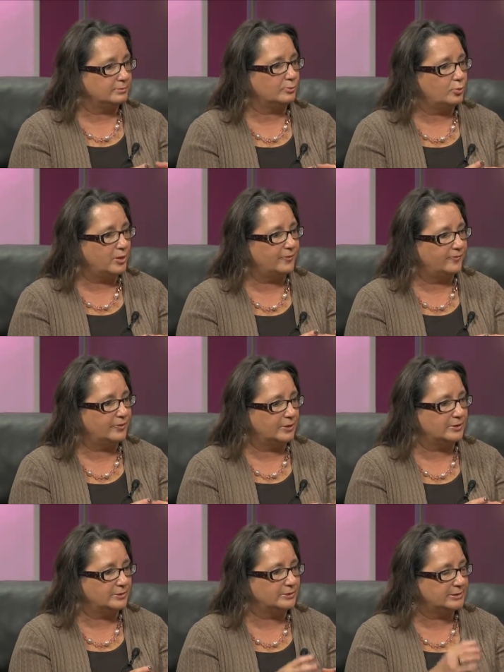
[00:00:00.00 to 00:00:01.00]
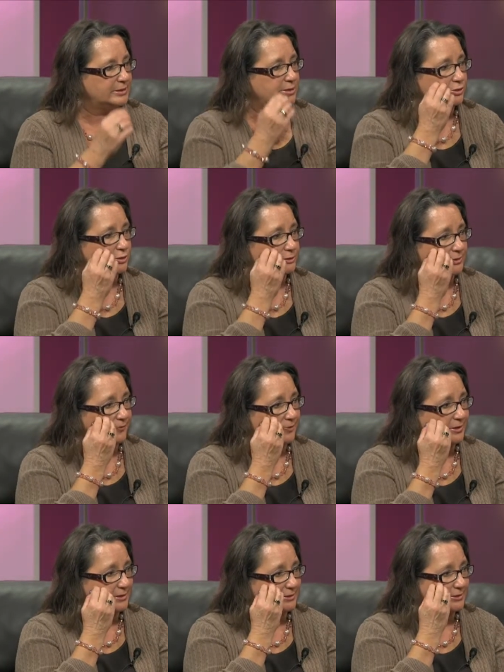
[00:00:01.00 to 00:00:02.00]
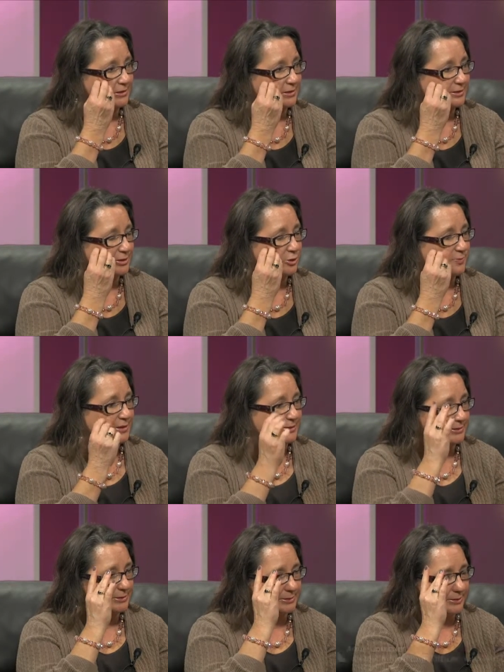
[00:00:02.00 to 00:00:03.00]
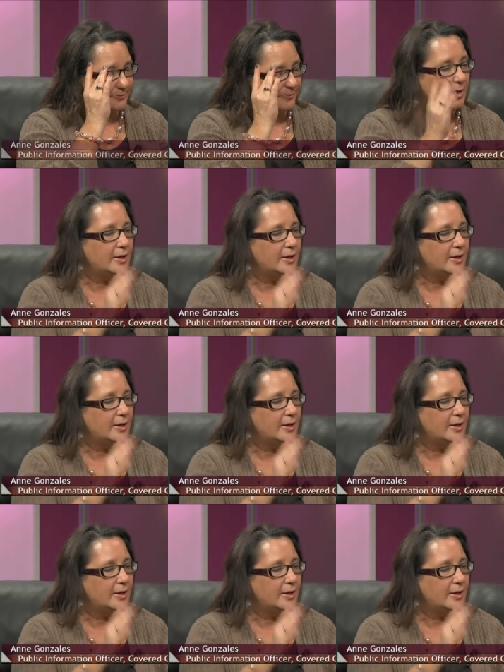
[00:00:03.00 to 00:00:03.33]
one of the centers of this, the centerpieces of